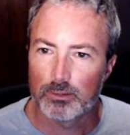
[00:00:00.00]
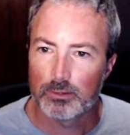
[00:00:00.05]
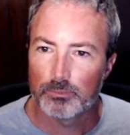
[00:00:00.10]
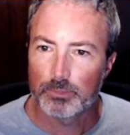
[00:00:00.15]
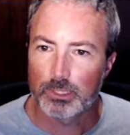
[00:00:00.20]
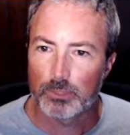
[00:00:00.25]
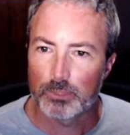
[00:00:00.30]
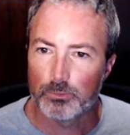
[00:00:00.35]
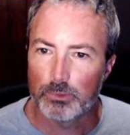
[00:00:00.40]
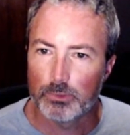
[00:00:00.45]

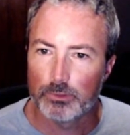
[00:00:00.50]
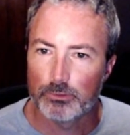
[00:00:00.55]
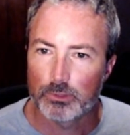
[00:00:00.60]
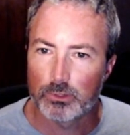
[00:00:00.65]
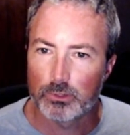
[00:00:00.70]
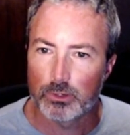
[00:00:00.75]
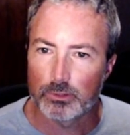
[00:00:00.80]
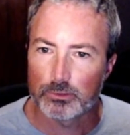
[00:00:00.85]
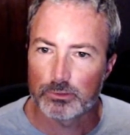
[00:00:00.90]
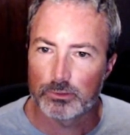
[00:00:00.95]
Can we
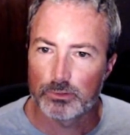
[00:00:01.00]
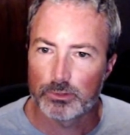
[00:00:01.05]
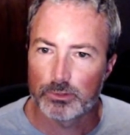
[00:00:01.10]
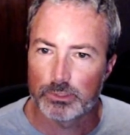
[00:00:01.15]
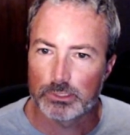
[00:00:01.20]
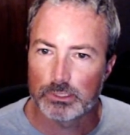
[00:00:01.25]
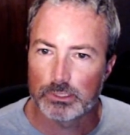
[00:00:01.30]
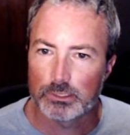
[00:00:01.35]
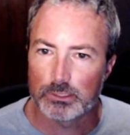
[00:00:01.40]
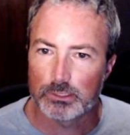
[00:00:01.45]
record our own
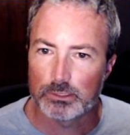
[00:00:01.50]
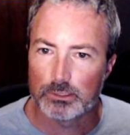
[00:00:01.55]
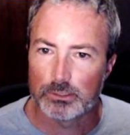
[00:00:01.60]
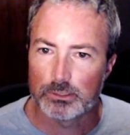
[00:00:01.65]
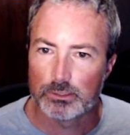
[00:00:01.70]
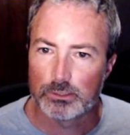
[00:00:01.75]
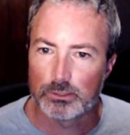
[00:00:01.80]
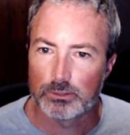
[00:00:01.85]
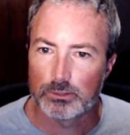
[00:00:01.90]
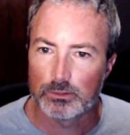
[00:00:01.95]
noises?
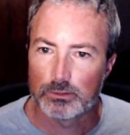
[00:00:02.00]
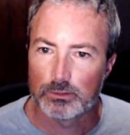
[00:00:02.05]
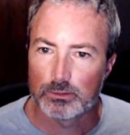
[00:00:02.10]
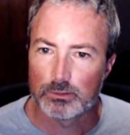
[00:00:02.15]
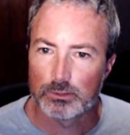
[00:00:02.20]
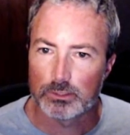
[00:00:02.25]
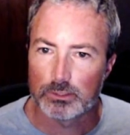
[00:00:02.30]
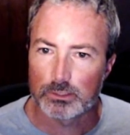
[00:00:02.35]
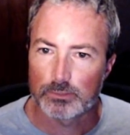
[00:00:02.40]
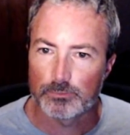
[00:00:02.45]

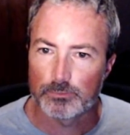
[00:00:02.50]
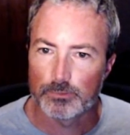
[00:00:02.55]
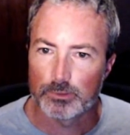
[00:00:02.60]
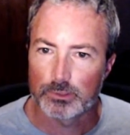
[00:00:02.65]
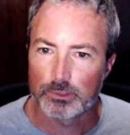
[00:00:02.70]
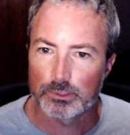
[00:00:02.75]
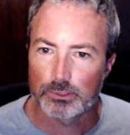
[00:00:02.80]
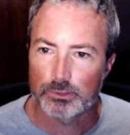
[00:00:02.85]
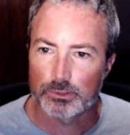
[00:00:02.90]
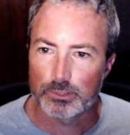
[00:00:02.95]
Just
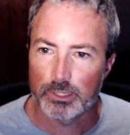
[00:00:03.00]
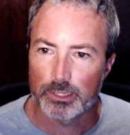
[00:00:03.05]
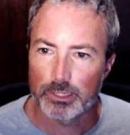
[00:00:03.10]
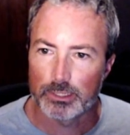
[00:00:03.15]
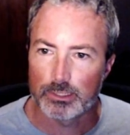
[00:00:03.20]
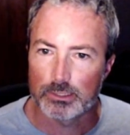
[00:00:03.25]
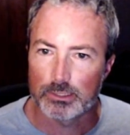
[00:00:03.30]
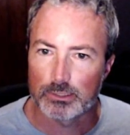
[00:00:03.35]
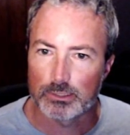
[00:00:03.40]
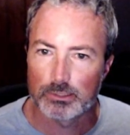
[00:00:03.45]
first try it,
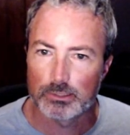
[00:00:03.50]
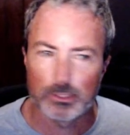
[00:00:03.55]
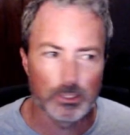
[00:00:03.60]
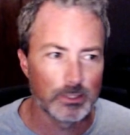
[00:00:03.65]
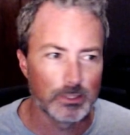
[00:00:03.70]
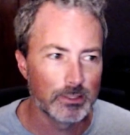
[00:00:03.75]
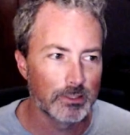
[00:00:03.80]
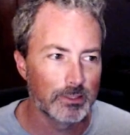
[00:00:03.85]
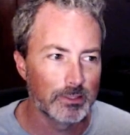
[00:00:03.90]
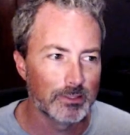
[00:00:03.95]
send
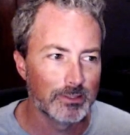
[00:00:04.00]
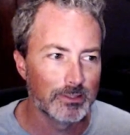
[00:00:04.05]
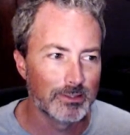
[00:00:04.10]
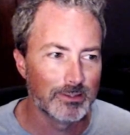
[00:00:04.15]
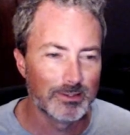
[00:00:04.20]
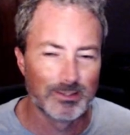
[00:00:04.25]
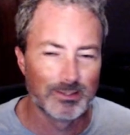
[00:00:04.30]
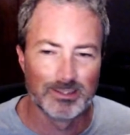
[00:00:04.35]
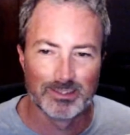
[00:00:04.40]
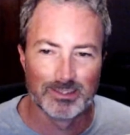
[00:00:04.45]
it?
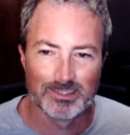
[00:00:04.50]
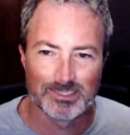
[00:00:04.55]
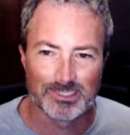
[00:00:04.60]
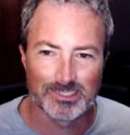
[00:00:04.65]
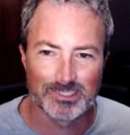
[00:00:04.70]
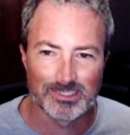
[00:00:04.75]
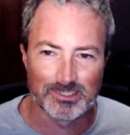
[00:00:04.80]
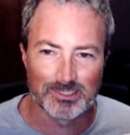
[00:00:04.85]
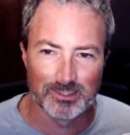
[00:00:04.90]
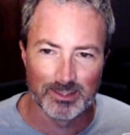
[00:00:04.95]

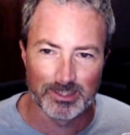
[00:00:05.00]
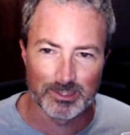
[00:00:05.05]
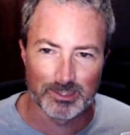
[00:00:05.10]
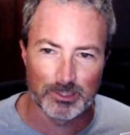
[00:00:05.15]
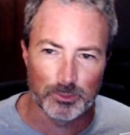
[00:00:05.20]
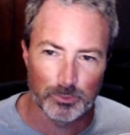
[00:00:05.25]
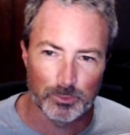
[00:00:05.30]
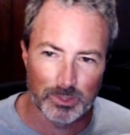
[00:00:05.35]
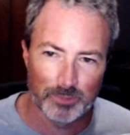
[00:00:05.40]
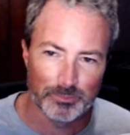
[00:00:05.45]
Just like
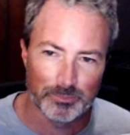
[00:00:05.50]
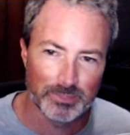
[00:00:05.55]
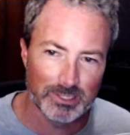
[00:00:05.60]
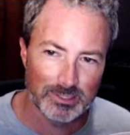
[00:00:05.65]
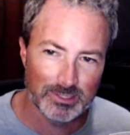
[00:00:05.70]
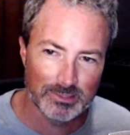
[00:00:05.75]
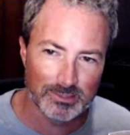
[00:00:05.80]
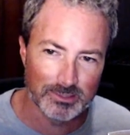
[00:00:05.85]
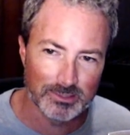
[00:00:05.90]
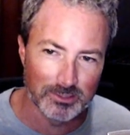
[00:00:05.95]
you want me
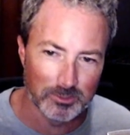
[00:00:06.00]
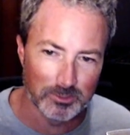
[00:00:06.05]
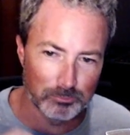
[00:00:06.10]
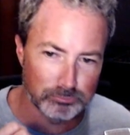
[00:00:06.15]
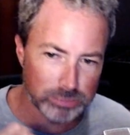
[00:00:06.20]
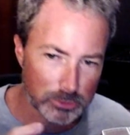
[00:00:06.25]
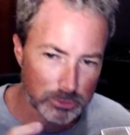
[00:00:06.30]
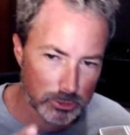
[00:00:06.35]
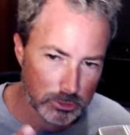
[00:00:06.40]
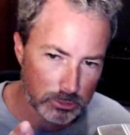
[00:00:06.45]
to go
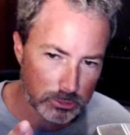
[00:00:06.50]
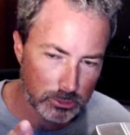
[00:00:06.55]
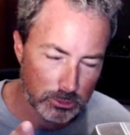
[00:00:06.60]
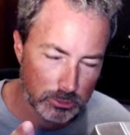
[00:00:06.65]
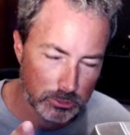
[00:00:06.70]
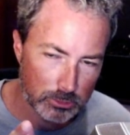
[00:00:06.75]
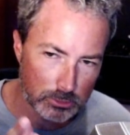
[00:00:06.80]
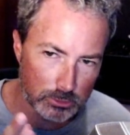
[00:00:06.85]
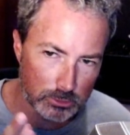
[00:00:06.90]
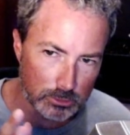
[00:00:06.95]

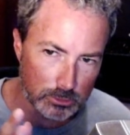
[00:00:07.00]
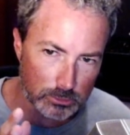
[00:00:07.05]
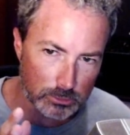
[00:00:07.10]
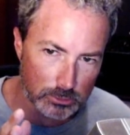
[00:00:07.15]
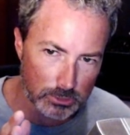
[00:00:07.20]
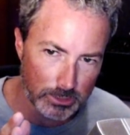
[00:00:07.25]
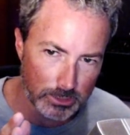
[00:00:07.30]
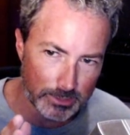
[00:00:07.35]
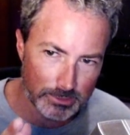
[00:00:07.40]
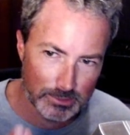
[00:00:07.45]

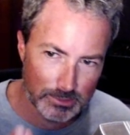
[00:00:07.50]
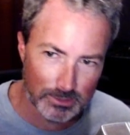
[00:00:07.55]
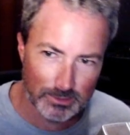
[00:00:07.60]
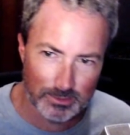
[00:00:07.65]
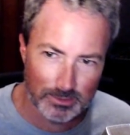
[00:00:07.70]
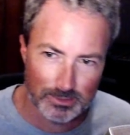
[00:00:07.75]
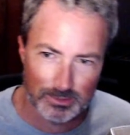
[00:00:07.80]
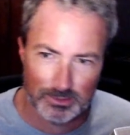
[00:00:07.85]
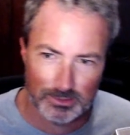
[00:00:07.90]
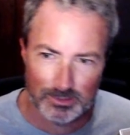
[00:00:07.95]
into
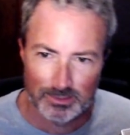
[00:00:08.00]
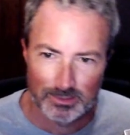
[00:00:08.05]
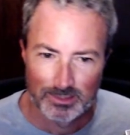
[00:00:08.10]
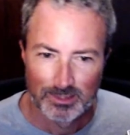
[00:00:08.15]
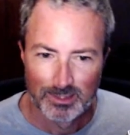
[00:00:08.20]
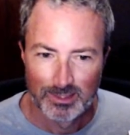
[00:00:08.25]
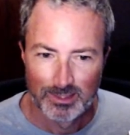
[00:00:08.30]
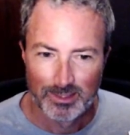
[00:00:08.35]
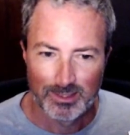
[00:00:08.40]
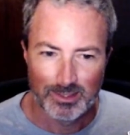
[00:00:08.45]
the
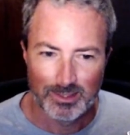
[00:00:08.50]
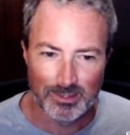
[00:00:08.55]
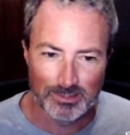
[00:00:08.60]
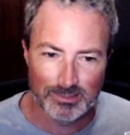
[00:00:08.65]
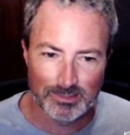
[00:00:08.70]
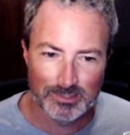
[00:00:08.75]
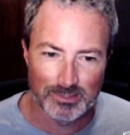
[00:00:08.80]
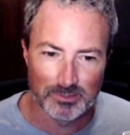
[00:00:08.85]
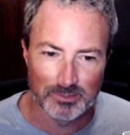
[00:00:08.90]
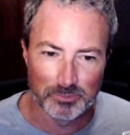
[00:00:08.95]

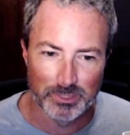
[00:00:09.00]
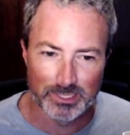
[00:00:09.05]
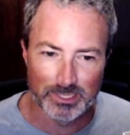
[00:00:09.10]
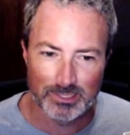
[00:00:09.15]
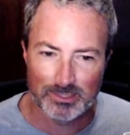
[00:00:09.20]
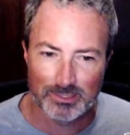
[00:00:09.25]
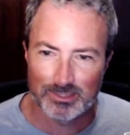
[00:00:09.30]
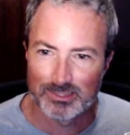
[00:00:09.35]
mic?